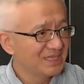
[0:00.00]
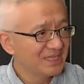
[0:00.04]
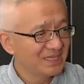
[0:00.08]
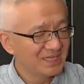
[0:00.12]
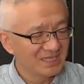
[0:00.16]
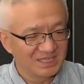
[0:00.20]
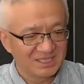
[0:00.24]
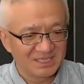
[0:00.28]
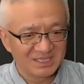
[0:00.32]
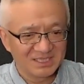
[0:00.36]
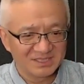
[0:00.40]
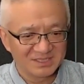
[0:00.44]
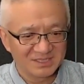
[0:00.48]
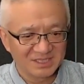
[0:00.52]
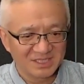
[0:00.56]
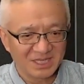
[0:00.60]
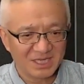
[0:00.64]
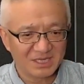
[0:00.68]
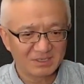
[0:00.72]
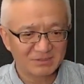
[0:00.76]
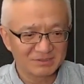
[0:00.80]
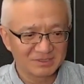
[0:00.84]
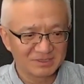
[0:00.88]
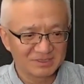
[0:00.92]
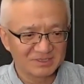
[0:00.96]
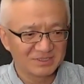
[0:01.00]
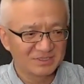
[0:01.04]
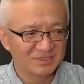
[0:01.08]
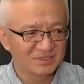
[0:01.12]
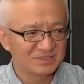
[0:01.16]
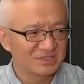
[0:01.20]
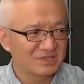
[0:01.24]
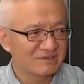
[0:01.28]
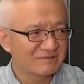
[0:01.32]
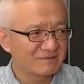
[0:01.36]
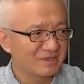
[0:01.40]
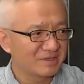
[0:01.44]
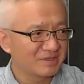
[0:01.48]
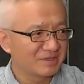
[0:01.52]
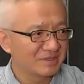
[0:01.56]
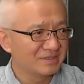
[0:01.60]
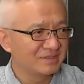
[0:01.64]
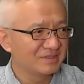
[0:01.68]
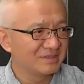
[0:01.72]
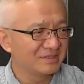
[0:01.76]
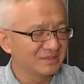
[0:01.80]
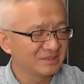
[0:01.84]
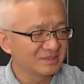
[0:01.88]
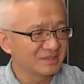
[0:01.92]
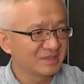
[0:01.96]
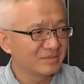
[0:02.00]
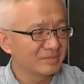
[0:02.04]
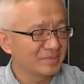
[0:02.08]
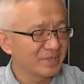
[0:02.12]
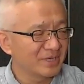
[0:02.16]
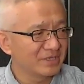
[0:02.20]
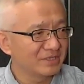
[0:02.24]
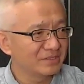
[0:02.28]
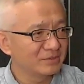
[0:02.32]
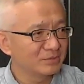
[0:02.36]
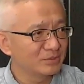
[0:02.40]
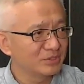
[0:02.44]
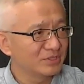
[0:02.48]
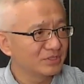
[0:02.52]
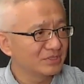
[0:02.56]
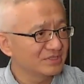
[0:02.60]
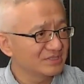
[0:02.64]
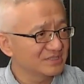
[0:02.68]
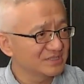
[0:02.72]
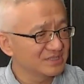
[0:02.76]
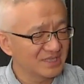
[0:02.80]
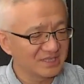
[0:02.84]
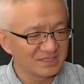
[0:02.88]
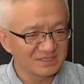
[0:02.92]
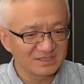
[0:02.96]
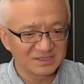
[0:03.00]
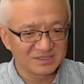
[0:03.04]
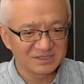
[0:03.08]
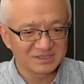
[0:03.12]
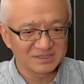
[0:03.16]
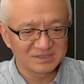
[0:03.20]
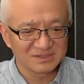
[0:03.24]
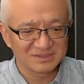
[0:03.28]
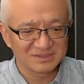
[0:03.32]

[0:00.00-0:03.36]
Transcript: how the Java compiler works, and the